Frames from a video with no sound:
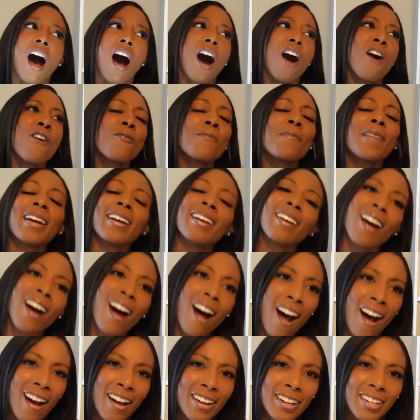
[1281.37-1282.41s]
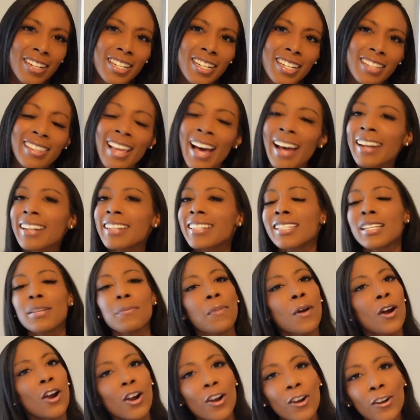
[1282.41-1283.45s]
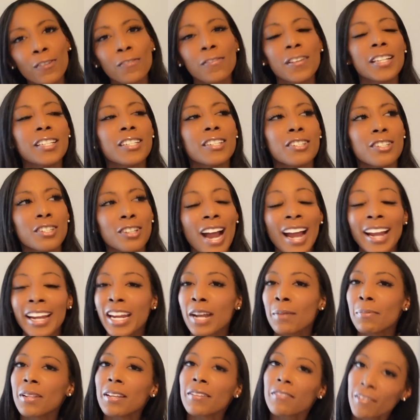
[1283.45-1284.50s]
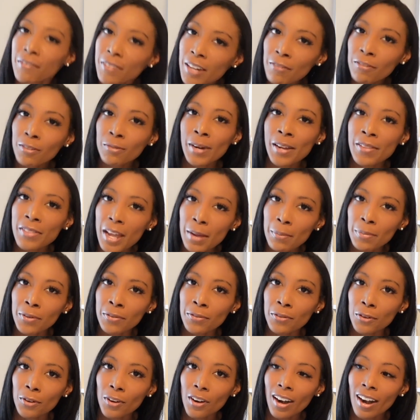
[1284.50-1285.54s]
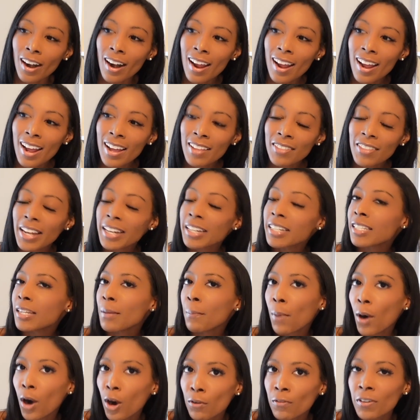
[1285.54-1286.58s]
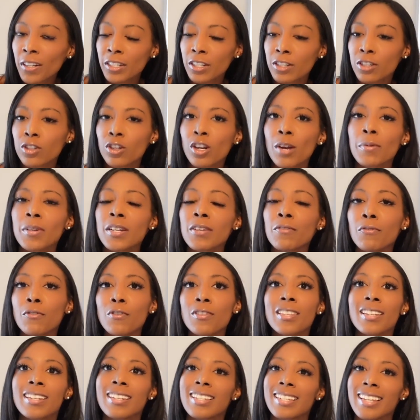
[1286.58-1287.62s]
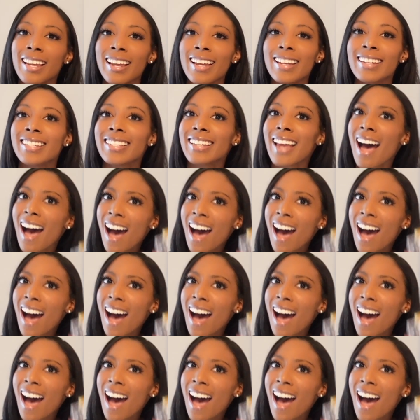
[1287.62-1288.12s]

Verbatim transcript: Oh my gosh, that is the perfect. I can't believe I've never read that before. That is the perfect description for this scent